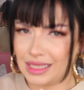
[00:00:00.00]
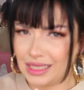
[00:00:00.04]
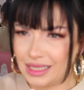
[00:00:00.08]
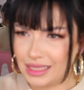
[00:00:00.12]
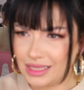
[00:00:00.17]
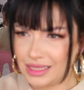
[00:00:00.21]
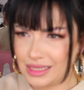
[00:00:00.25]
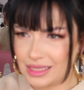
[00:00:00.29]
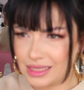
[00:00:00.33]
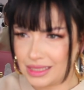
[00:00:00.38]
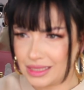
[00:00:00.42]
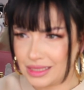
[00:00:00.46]

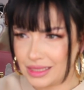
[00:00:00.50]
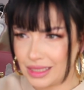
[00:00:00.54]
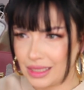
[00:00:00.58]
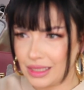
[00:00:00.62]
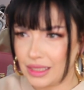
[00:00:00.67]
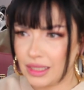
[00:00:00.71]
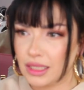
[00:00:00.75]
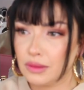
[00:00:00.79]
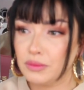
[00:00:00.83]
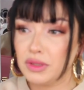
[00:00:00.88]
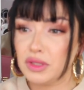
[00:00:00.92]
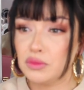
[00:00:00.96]
is a
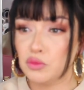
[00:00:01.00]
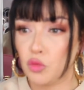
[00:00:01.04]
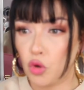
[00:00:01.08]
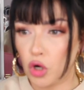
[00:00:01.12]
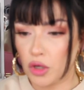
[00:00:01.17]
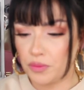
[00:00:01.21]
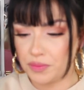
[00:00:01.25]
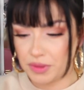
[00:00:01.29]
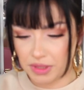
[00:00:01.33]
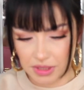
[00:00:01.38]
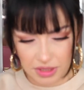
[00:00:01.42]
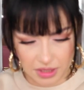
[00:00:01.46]
little bit
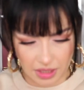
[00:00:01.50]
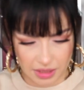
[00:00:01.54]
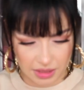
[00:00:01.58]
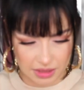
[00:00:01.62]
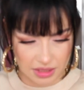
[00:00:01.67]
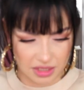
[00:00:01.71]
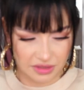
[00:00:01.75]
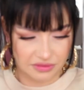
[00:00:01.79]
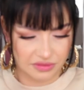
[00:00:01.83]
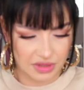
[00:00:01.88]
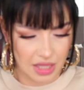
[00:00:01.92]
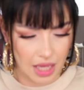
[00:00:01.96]
more
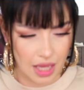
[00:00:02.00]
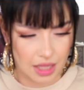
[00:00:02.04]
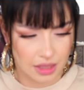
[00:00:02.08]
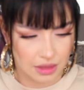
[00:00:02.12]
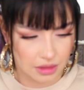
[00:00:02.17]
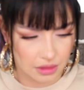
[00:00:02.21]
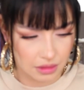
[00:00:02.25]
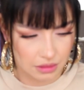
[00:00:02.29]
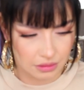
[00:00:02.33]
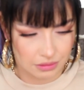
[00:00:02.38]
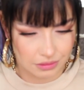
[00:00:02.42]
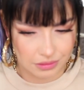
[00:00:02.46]
protective
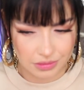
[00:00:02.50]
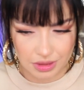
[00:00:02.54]
than